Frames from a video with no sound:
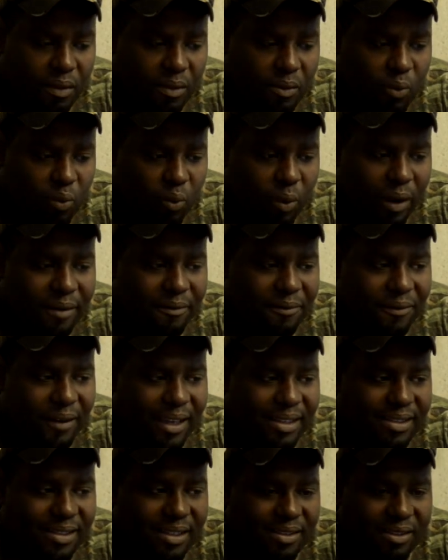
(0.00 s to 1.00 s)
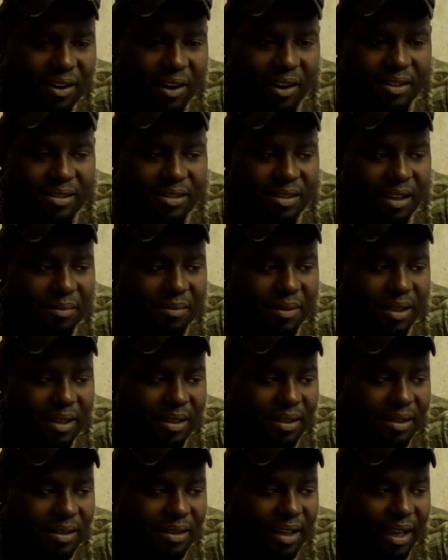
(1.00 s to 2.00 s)
Rut phases are
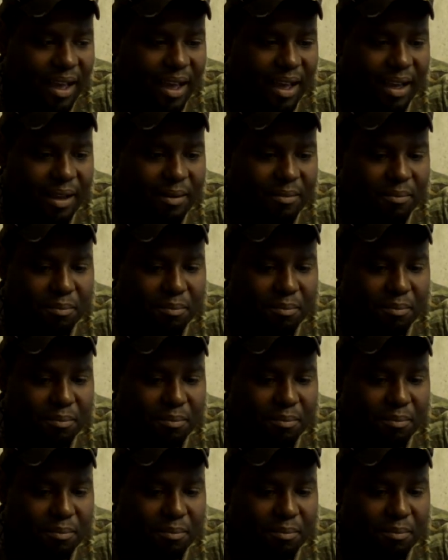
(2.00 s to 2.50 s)
something that